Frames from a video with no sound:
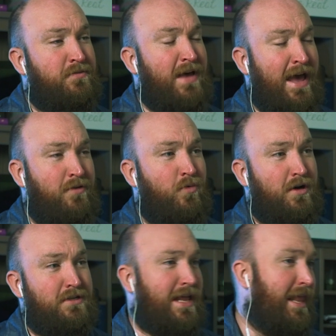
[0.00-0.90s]
the
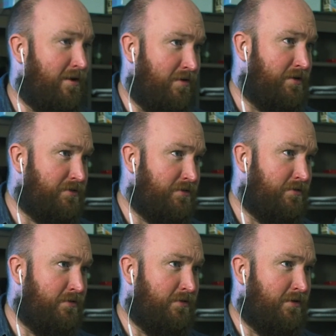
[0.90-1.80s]
N-word hilarious.
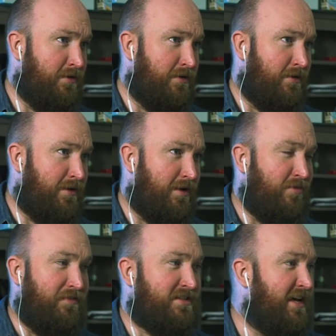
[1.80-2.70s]

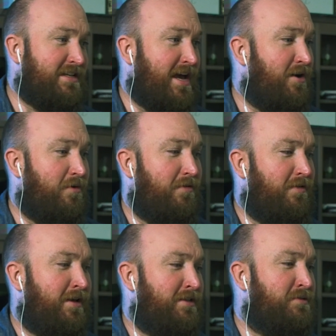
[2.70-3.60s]
We've said how
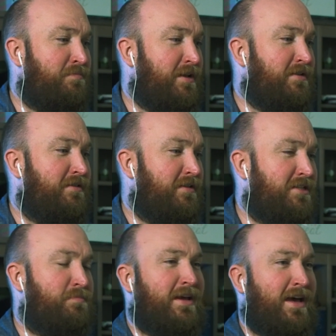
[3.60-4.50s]
it's
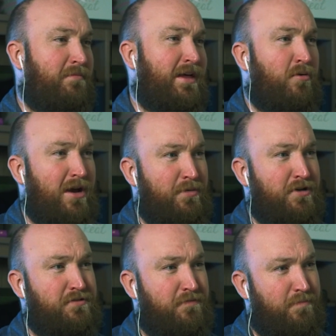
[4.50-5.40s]
become that way
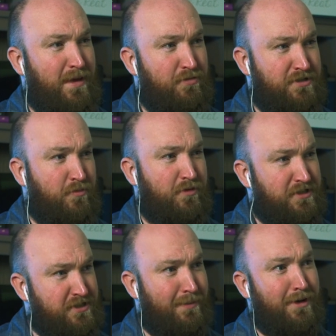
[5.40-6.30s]
because people don't want
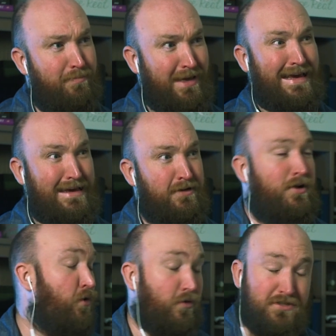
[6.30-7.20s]
to summon a bear or